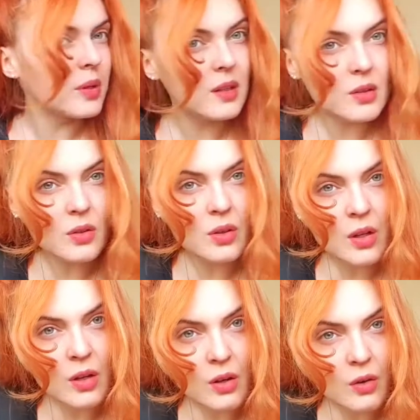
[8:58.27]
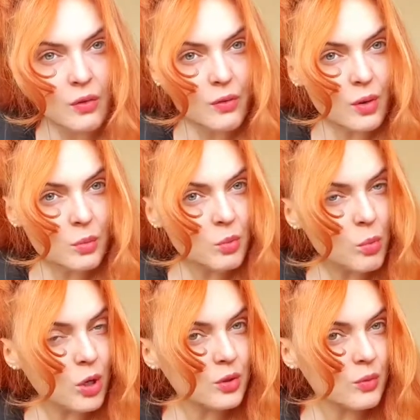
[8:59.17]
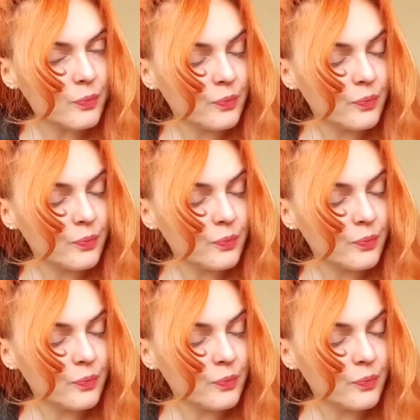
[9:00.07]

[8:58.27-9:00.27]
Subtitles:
pin it from the bottom.